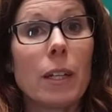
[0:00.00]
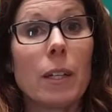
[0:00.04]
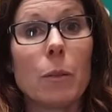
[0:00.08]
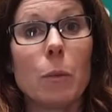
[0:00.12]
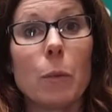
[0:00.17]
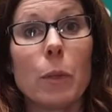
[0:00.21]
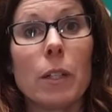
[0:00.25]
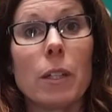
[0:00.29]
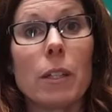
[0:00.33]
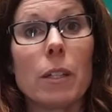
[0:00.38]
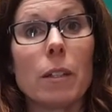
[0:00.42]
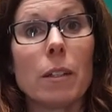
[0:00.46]

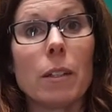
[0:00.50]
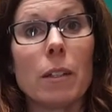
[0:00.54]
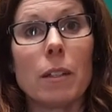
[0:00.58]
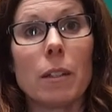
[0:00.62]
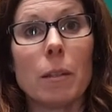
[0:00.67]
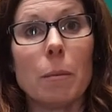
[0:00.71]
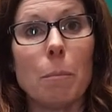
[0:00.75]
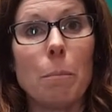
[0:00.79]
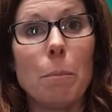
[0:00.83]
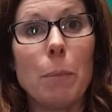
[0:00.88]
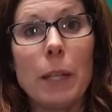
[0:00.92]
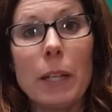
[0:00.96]
One of the
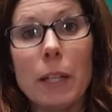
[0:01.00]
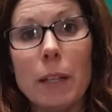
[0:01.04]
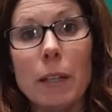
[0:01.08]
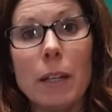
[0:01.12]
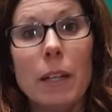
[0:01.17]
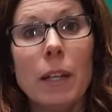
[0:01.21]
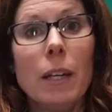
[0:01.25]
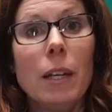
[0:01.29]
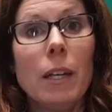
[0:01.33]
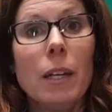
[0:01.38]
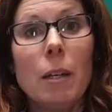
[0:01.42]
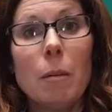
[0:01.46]
big
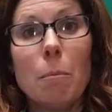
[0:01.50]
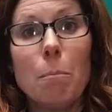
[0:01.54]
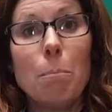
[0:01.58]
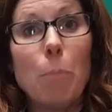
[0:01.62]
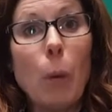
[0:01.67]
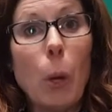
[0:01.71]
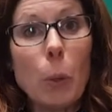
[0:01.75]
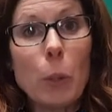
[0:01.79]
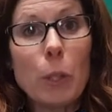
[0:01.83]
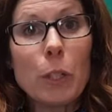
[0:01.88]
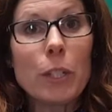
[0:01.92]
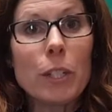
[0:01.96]

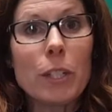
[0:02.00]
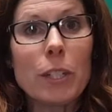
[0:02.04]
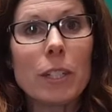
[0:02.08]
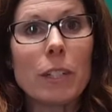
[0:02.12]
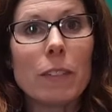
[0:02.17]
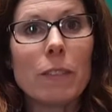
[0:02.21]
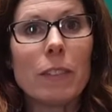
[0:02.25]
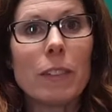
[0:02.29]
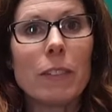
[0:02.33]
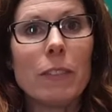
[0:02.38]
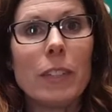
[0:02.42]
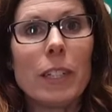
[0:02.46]
bonuses
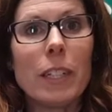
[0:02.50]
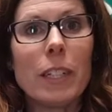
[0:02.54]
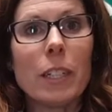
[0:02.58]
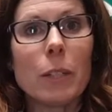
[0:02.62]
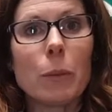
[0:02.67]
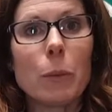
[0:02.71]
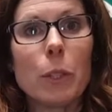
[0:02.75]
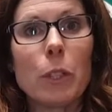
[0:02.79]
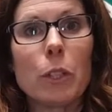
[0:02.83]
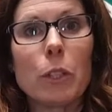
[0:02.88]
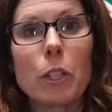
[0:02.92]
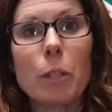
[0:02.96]
of living in a
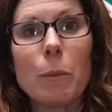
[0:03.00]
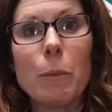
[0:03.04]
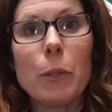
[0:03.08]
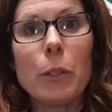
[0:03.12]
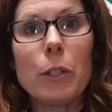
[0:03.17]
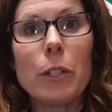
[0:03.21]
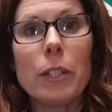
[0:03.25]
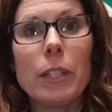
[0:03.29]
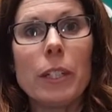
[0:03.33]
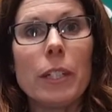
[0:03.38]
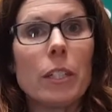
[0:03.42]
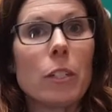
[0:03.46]
rural
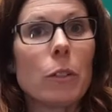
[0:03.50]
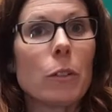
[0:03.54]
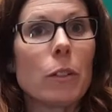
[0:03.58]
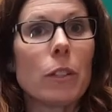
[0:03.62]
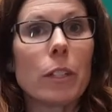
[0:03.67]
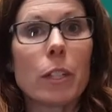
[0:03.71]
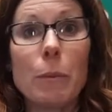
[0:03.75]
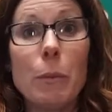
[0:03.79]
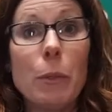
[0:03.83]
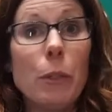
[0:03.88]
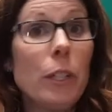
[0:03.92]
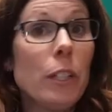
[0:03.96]
community is the
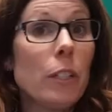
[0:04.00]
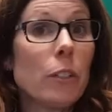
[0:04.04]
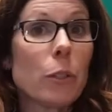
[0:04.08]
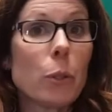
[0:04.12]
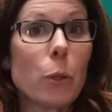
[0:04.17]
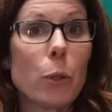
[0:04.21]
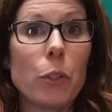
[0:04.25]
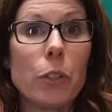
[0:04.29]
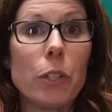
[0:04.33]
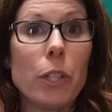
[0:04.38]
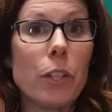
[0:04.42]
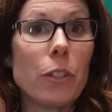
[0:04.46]
community
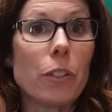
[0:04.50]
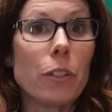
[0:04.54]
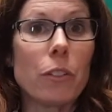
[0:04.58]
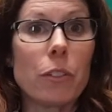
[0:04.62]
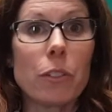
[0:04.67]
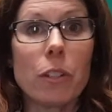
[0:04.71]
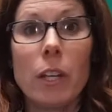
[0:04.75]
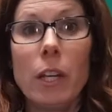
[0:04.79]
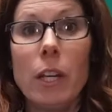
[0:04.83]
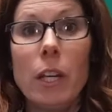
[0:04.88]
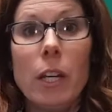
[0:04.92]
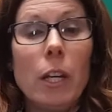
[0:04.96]
associations.
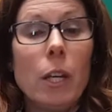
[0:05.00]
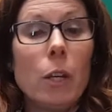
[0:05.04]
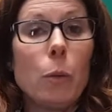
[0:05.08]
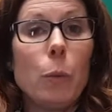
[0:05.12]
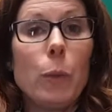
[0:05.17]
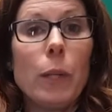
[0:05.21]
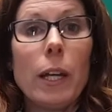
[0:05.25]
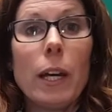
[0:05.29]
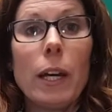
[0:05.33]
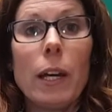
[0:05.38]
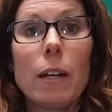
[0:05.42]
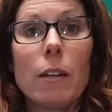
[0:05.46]

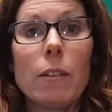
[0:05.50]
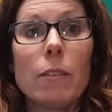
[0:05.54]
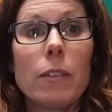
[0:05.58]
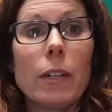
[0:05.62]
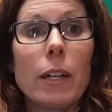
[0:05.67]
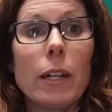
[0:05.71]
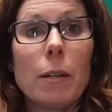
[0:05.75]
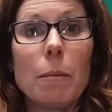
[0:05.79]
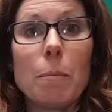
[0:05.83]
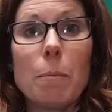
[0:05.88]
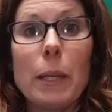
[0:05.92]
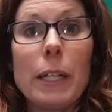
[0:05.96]
We
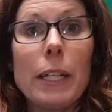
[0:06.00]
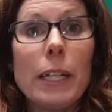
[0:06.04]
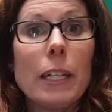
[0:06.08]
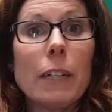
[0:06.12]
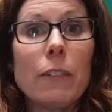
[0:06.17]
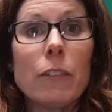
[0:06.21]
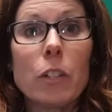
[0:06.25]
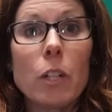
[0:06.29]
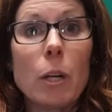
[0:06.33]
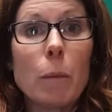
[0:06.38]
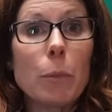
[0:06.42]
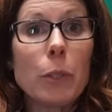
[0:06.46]
have many
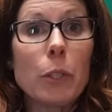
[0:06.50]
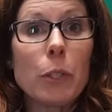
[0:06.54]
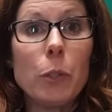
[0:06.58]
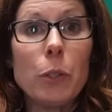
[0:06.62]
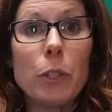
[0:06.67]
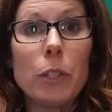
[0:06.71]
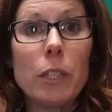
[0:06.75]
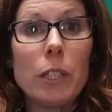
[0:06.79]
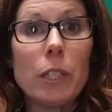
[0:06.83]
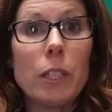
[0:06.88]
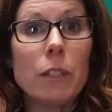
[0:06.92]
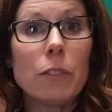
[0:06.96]
different
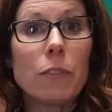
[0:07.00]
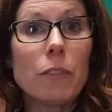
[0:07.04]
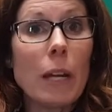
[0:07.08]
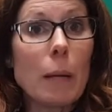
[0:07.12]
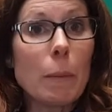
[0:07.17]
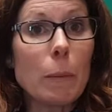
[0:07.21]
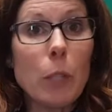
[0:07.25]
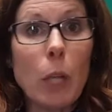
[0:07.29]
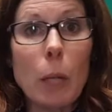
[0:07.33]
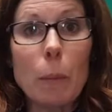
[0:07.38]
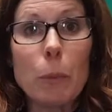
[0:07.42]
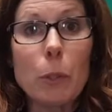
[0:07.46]
opportunities,
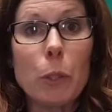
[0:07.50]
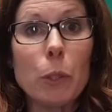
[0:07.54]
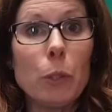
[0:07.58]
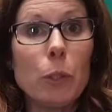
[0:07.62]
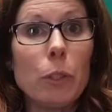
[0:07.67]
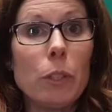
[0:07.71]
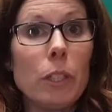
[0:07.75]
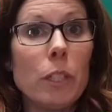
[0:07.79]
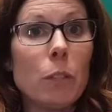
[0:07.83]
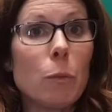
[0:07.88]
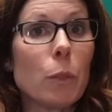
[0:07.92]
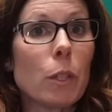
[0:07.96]
family
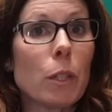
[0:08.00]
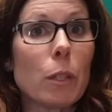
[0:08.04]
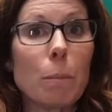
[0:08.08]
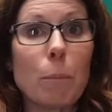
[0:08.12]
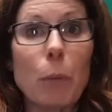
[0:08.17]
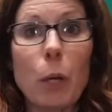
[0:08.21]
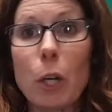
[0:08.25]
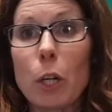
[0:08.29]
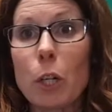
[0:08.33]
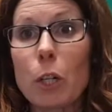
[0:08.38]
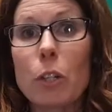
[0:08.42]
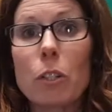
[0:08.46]
opportunities with the
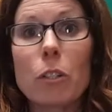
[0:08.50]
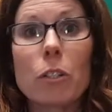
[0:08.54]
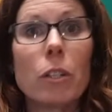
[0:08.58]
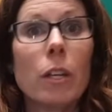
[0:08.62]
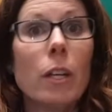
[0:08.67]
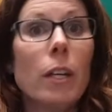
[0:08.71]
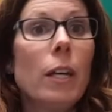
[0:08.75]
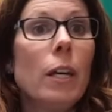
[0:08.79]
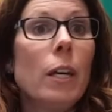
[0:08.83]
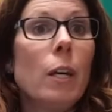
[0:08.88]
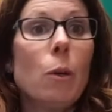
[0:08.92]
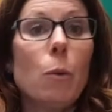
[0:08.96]
parks,
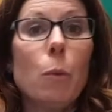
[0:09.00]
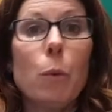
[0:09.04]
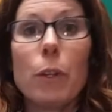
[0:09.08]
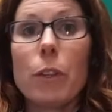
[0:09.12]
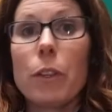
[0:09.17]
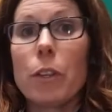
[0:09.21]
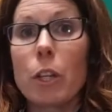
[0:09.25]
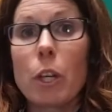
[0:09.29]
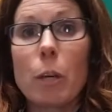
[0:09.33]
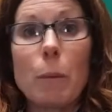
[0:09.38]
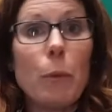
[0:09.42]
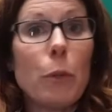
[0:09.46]
with
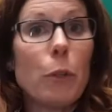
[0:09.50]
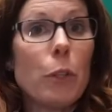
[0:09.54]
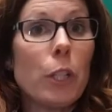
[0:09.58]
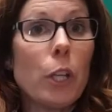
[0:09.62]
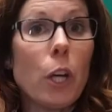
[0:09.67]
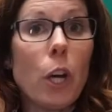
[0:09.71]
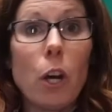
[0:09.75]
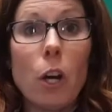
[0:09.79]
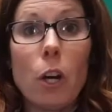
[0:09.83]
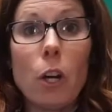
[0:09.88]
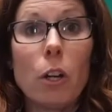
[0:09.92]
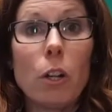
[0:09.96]
the community
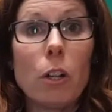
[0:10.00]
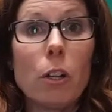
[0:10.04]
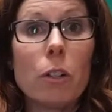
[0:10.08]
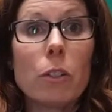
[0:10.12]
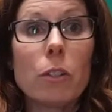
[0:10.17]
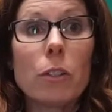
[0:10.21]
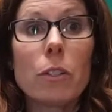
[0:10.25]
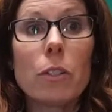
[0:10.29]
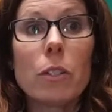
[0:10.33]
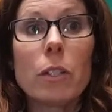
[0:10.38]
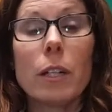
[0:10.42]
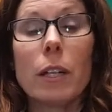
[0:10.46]

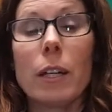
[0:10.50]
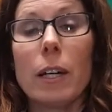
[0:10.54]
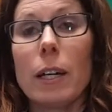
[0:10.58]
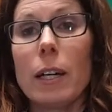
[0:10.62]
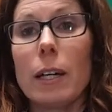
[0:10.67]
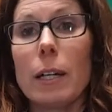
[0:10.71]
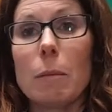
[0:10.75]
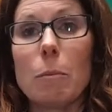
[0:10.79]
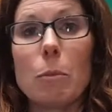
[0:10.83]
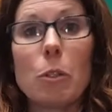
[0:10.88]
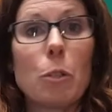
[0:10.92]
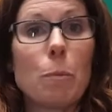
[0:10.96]
halls,
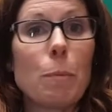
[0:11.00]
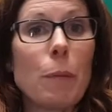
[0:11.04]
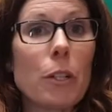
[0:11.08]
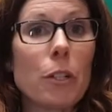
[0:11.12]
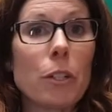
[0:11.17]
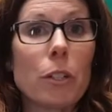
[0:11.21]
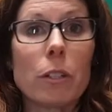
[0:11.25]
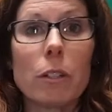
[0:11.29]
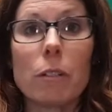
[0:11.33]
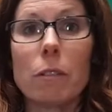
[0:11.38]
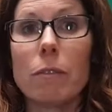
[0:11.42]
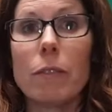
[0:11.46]

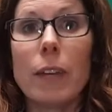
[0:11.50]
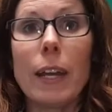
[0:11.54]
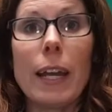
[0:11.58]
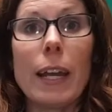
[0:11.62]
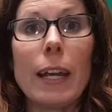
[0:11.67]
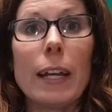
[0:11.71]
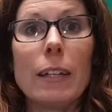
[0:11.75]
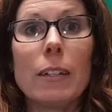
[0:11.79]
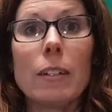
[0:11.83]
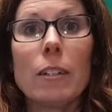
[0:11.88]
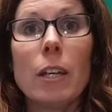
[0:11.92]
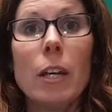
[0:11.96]
special
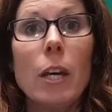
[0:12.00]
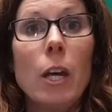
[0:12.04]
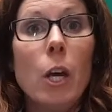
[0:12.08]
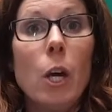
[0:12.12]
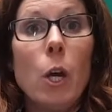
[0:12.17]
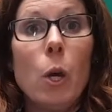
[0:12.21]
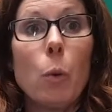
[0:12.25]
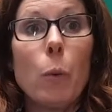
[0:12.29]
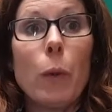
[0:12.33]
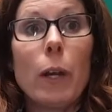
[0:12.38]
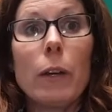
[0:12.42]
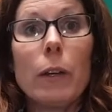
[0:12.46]
events,
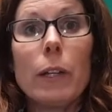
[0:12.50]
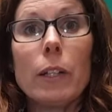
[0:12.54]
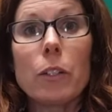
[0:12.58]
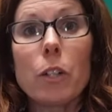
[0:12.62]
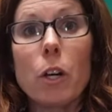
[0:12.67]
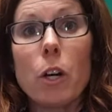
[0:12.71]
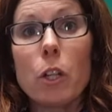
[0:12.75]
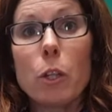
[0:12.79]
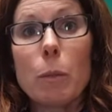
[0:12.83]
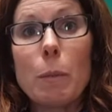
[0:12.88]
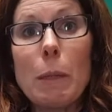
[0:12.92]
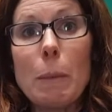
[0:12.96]
where it's
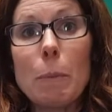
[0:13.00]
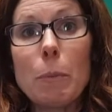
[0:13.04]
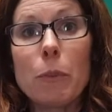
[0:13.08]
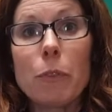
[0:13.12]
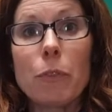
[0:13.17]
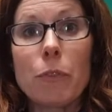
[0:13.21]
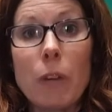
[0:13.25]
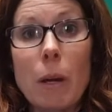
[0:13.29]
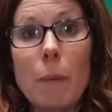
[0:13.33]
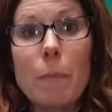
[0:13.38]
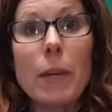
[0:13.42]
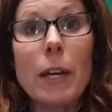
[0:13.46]
all the people
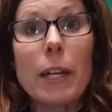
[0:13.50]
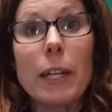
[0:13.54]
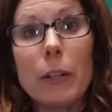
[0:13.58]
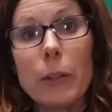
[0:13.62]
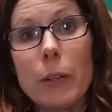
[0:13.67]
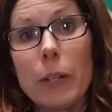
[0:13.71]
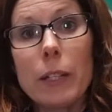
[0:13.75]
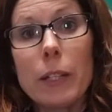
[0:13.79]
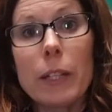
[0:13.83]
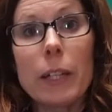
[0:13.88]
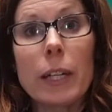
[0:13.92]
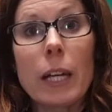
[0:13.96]
from that
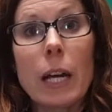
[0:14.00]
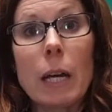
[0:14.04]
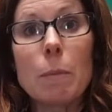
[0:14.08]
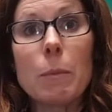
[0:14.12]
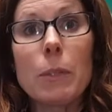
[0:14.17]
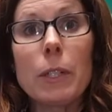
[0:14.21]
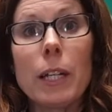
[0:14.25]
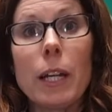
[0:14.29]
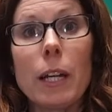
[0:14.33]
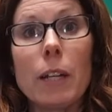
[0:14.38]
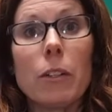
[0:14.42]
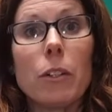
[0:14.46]
area that come
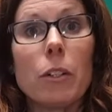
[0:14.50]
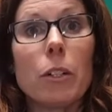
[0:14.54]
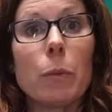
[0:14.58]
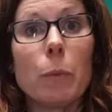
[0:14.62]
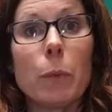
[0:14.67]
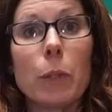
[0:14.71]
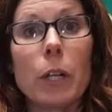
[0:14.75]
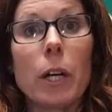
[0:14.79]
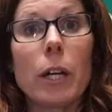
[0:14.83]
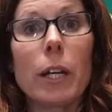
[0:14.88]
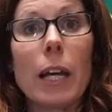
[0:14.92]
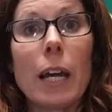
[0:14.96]
together, and we're
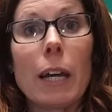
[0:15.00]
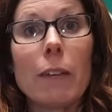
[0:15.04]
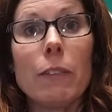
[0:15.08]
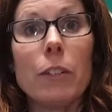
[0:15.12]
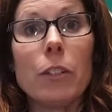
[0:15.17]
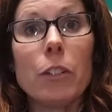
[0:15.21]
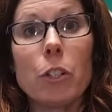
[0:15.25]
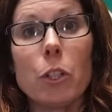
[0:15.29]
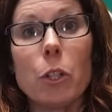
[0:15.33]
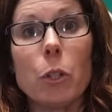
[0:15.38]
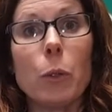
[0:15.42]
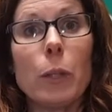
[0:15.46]
not having
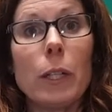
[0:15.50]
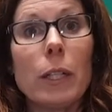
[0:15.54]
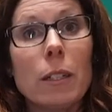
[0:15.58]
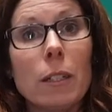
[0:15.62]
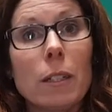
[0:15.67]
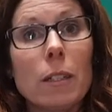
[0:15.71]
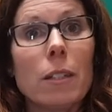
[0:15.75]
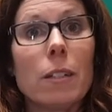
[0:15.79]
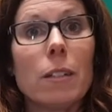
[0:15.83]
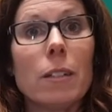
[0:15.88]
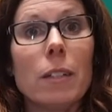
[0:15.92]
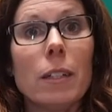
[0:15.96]
to go into
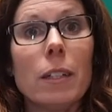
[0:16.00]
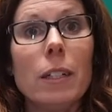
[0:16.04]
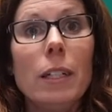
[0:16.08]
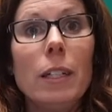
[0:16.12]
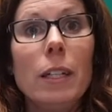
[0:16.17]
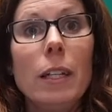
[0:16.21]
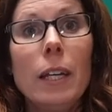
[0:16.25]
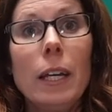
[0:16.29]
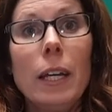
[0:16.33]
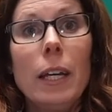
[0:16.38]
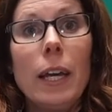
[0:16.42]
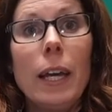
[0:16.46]
the
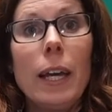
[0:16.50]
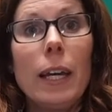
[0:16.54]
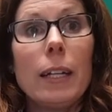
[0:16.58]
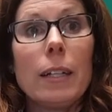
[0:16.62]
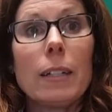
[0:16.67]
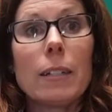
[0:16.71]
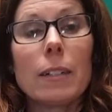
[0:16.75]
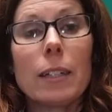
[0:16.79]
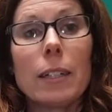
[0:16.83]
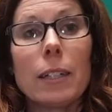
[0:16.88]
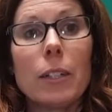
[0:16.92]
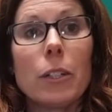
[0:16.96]
city, and
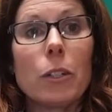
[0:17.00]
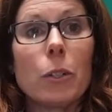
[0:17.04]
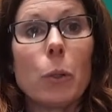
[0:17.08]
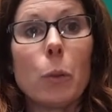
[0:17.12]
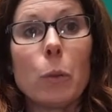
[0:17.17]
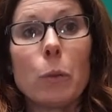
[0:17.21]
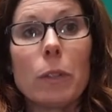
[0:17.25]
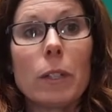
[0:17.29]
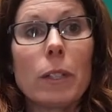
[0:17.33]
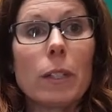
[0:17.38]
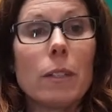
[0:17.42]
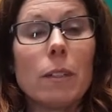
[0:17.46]
it's like your
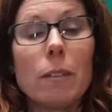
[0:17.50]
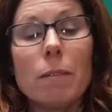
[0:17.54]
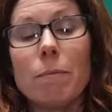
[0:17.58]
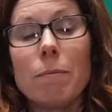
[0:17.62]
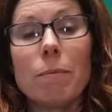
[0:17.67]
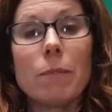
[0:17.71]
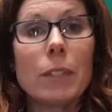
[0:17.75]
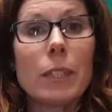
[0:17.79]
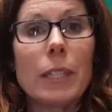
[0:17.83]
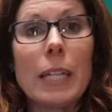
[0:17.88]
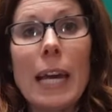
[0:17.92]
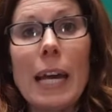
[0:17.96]
own little
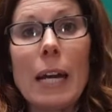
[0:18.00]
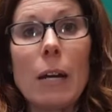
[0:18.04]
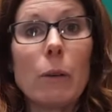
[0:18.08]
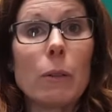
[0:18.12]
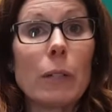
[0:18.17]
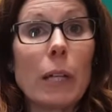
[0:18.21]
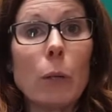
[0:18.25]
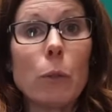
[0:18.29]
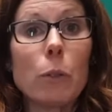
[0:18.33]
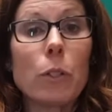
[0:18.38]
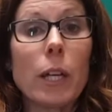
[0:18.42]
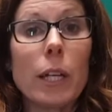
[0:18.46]
town
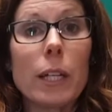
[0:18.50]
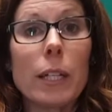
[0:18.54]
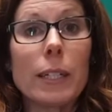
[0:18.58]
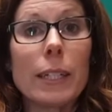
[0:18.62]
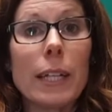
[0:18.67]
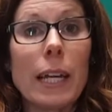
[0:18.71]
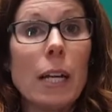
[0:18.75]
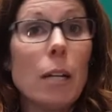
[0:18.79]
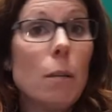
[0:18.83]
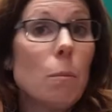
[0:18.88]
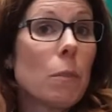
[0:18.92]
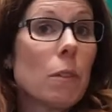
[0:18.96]
outside of
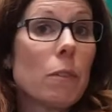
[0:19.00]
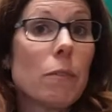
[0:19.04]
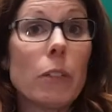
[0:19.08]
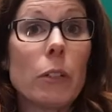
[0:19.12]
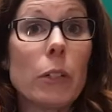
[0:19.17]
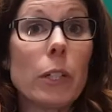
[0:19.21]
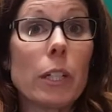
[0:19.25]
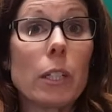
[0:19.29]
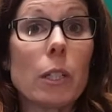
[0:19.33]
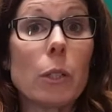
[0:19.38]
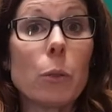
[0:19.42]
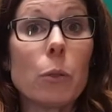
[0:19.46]
town, but
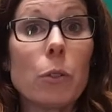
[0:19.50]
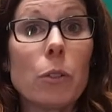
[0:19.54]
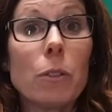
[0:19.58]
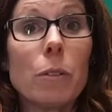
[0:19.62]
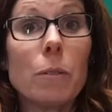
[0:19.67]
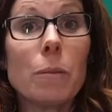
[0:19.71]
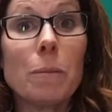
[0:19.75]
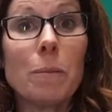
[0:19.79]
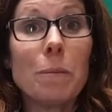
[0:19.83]
very close.